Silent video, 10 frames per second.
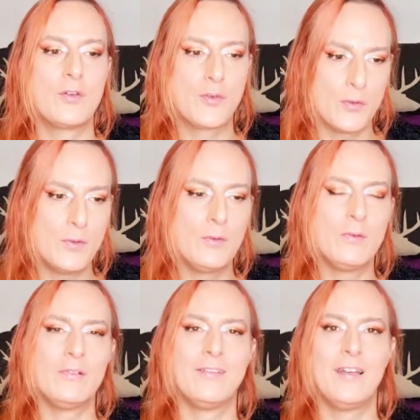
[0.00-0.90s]

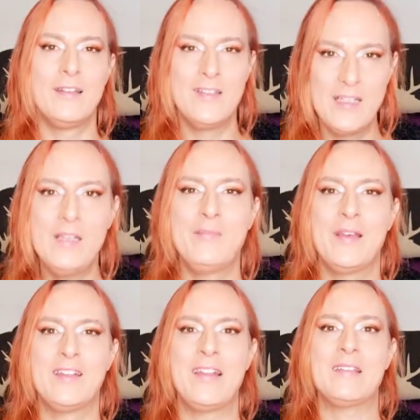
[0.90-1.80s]
true and deep
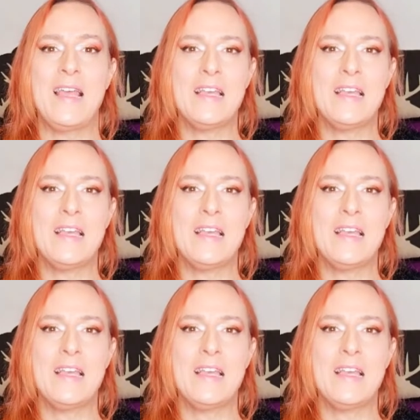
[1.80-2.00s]
and